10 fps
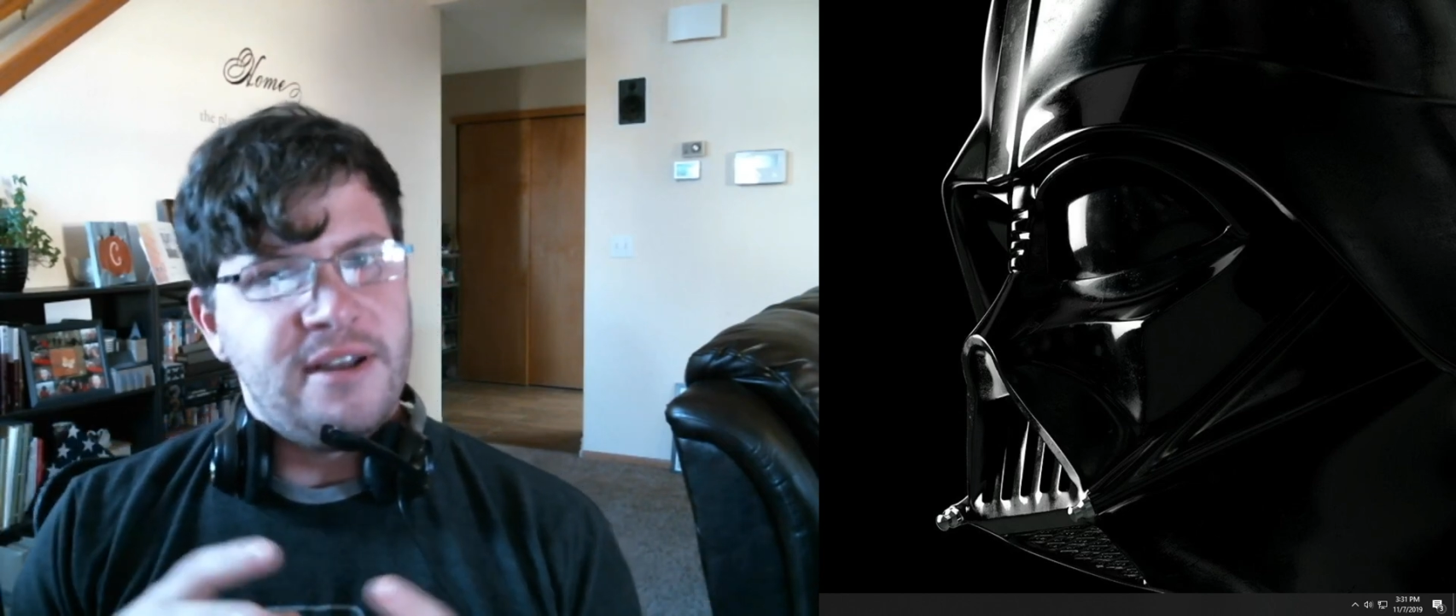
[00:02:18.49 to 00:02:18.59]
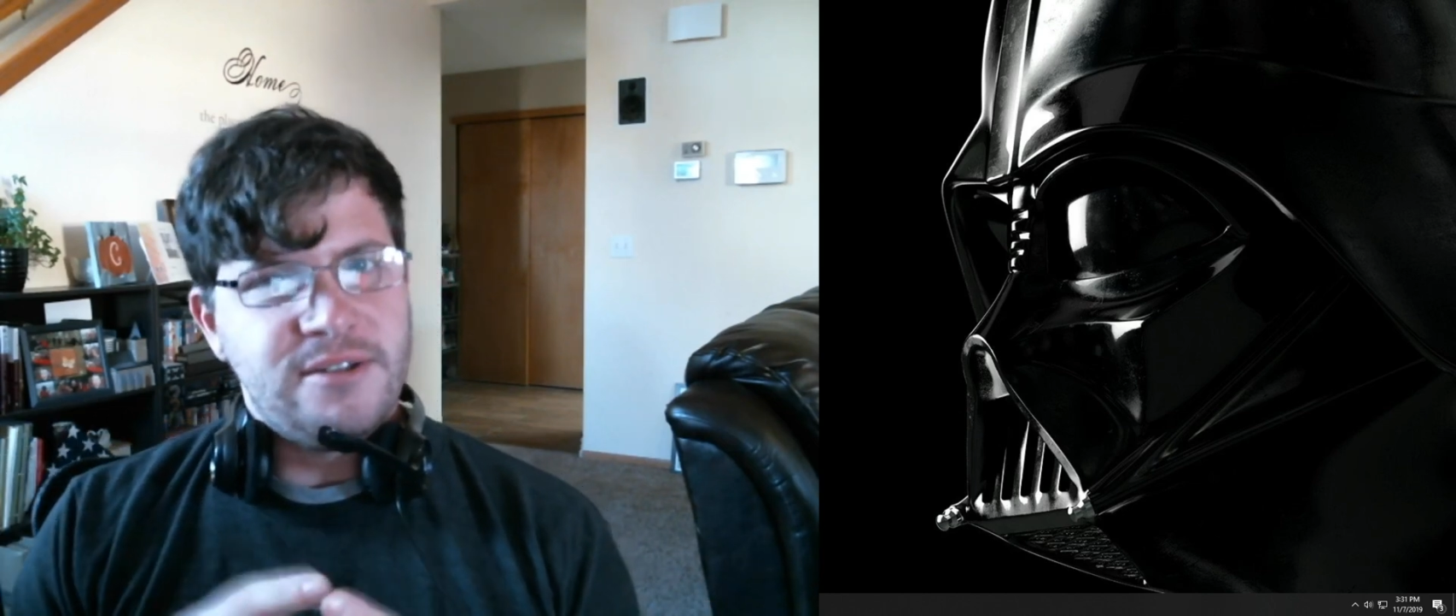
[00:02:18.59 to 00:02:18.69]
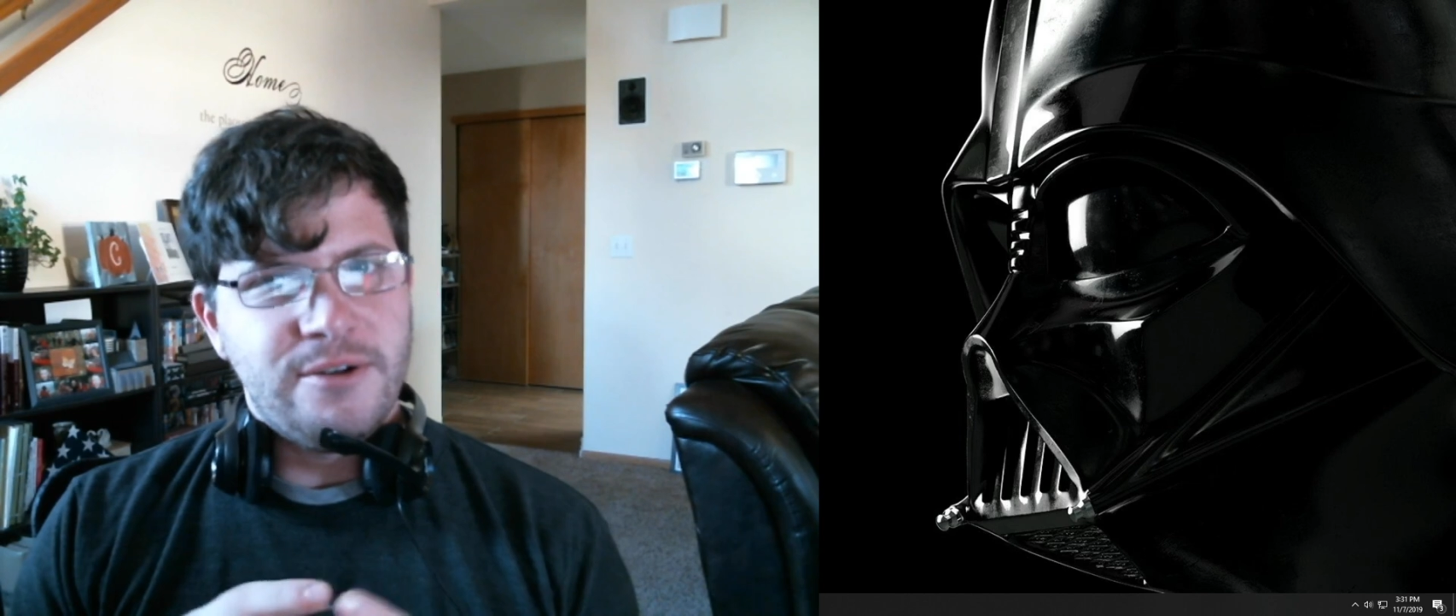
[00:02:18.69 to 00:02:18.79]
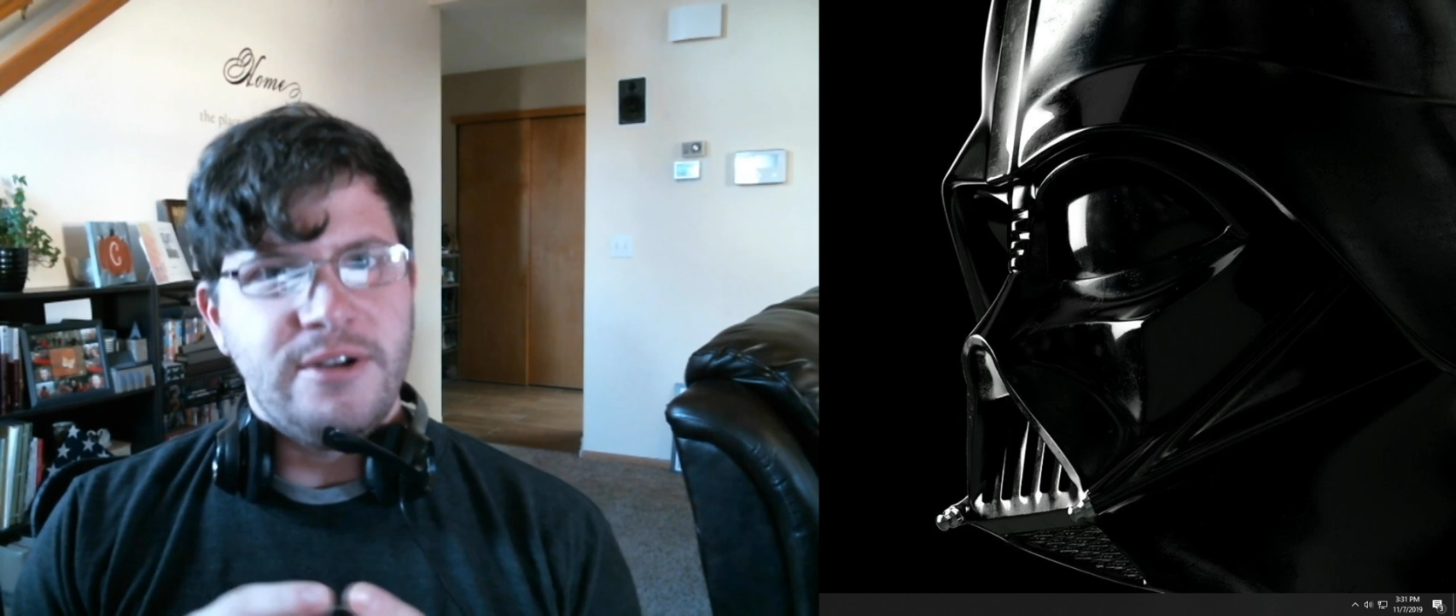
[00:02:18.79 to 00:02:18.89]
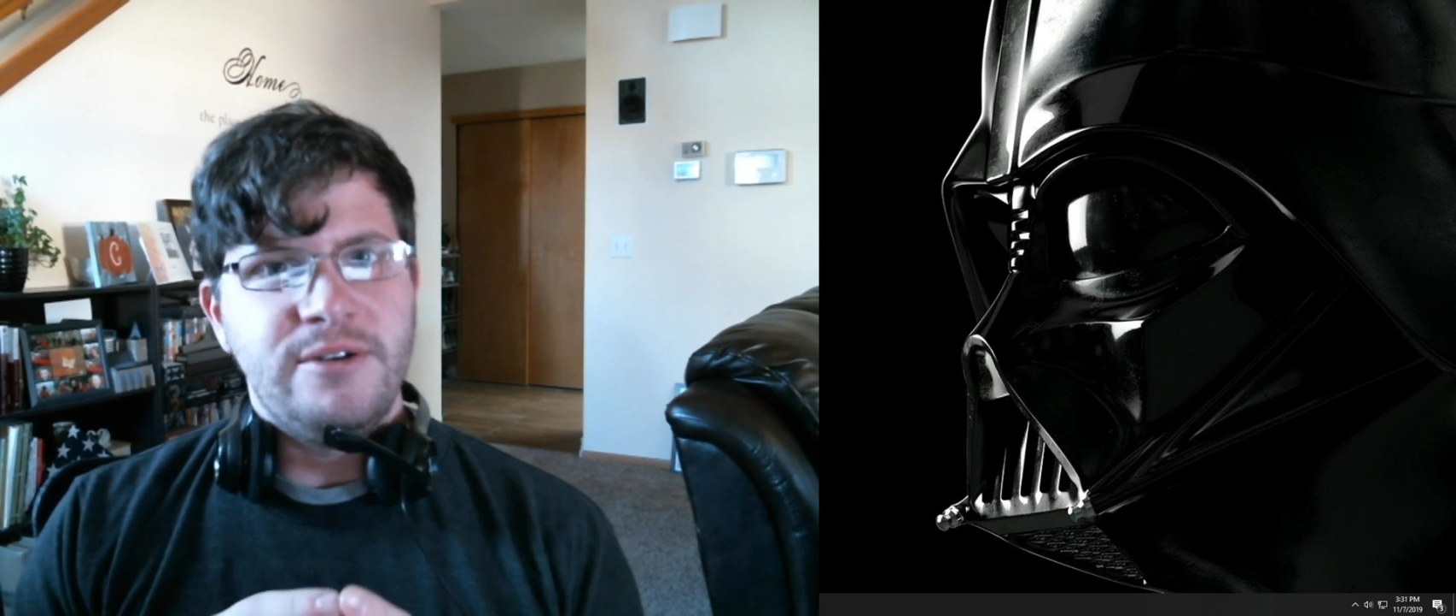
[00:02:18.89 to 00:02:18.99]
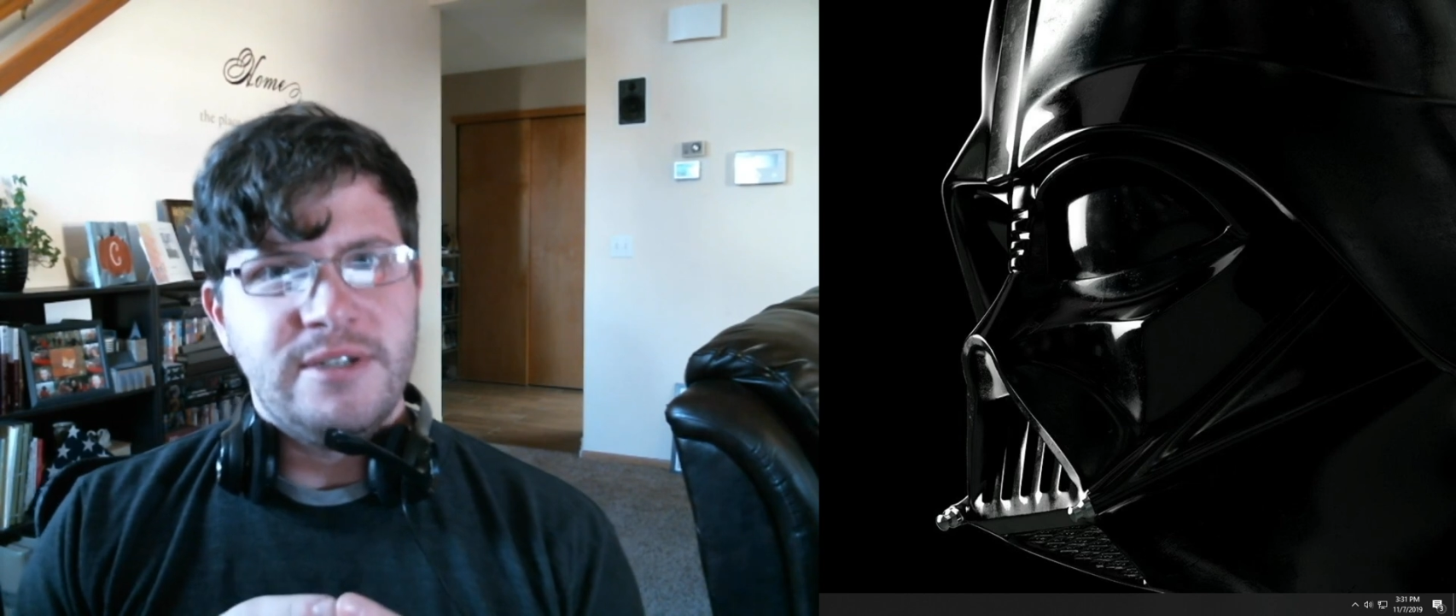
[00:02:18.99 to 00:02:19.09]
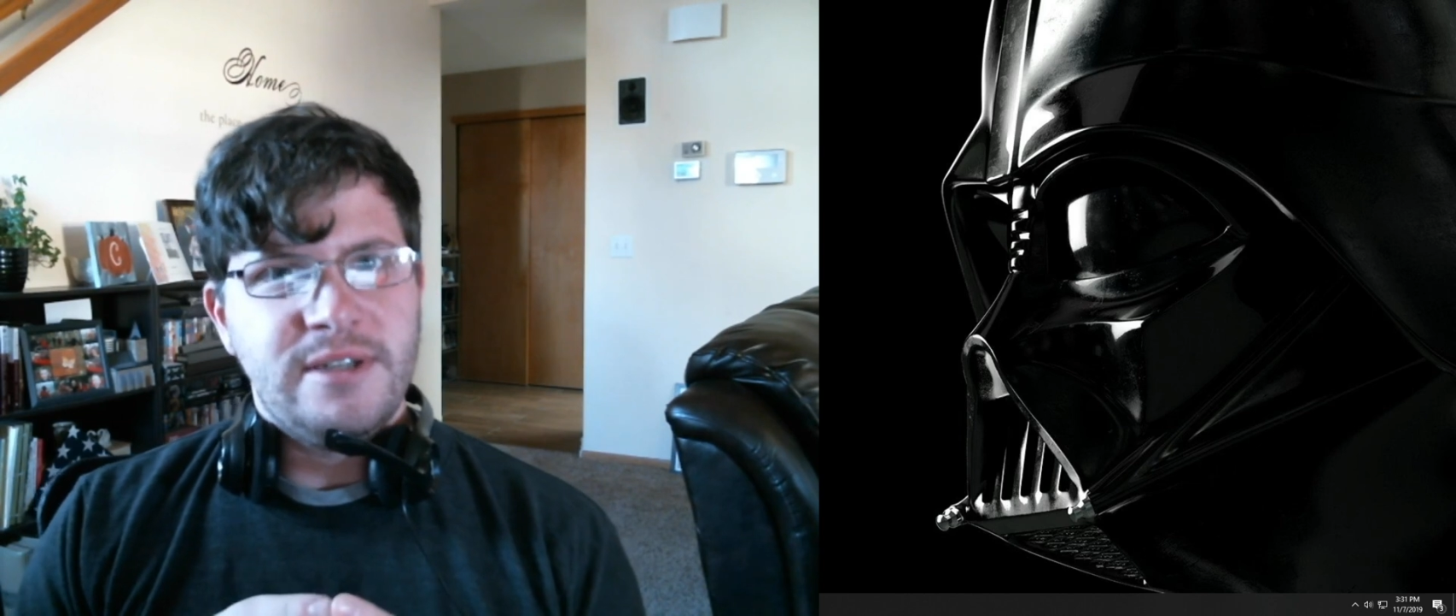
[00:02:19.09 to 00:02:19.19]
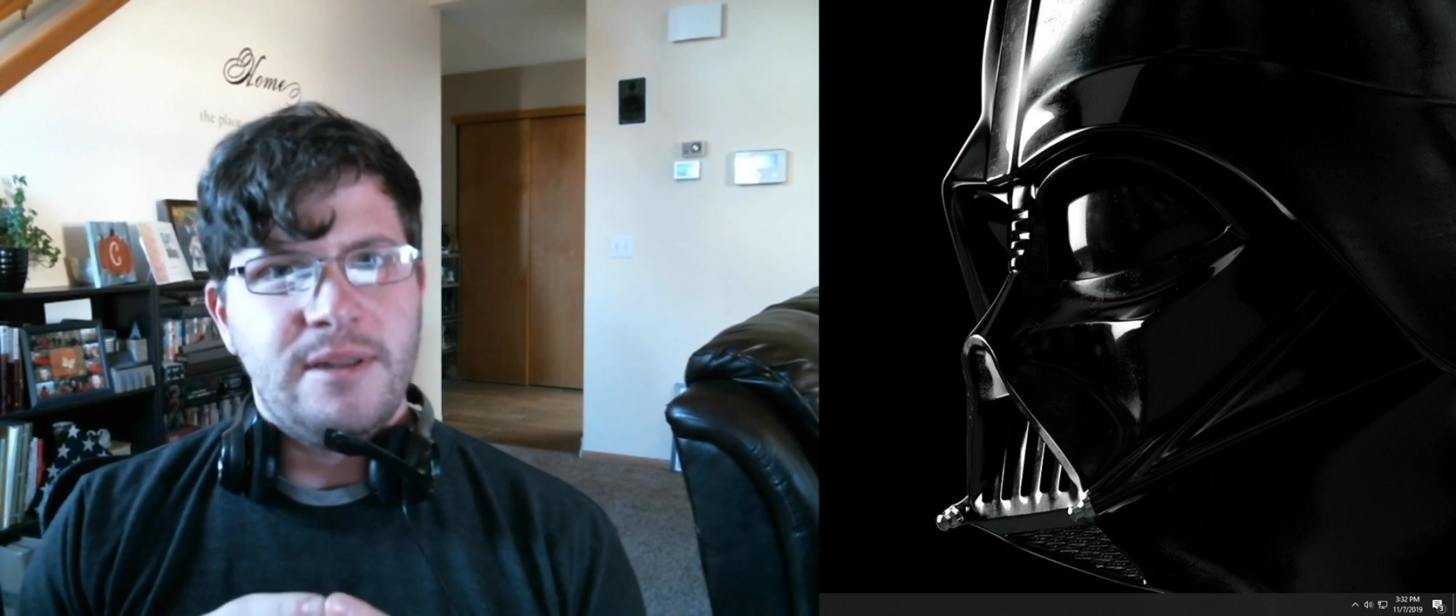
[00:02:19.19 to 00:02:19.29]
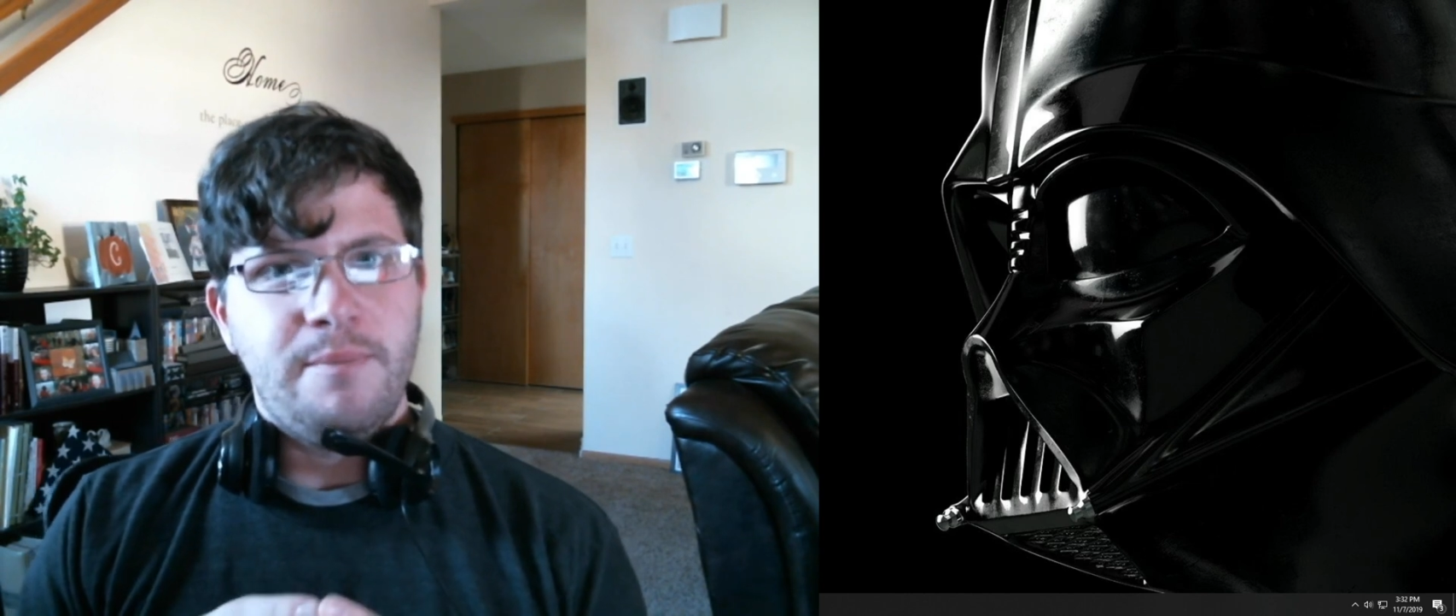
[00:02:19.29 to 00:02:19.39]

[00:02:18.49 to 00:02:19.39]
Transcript: sort you into the